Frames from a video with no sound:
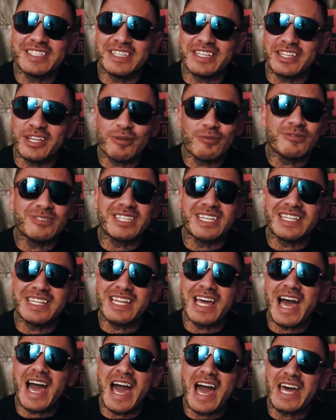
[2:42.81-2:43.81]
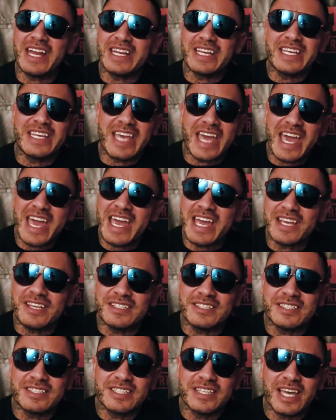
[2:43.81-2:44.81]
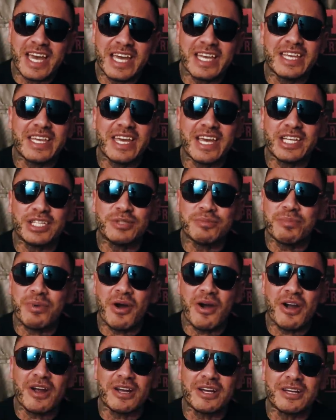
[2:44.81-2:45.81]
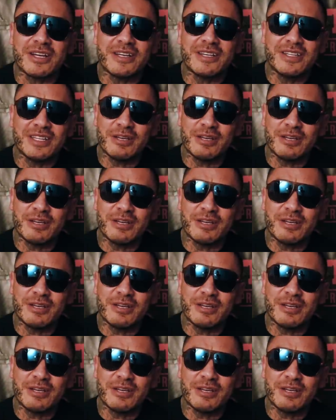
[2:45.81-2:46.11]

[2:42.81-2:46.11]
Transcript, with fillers: and there was a lot of gangs at Gage Park.